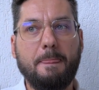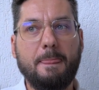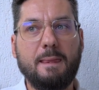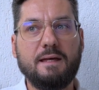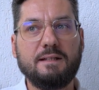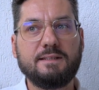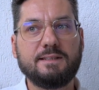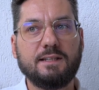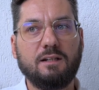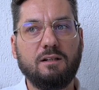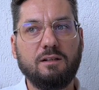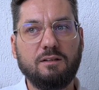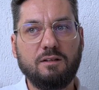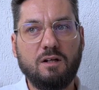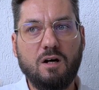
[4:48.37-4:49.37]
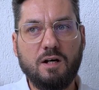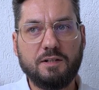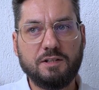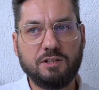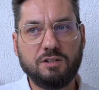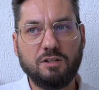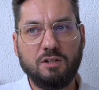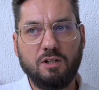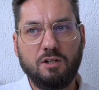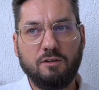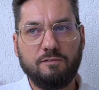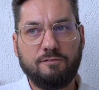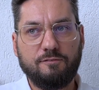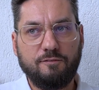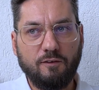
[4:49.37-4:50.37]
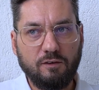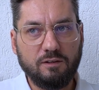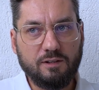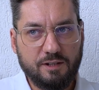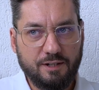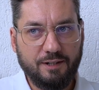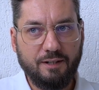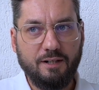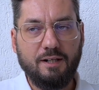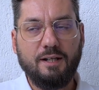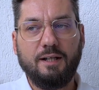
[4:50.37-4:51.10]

It's a lot fuller,